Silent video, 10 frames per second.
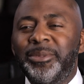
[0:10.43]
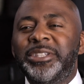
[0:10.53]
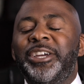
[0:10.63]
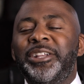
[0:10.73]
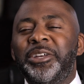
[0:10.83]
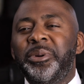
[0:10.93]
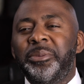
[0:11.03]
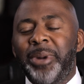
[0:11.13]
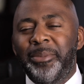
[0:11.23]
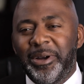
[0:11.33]
me tell you a little bit
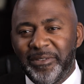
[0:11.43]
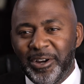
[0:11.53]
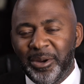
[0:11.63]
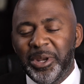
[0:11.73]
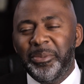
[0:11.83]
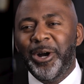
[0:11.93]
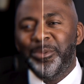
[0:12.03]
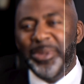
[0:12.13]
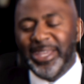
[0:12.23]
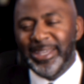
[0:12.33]
about my firm and about me.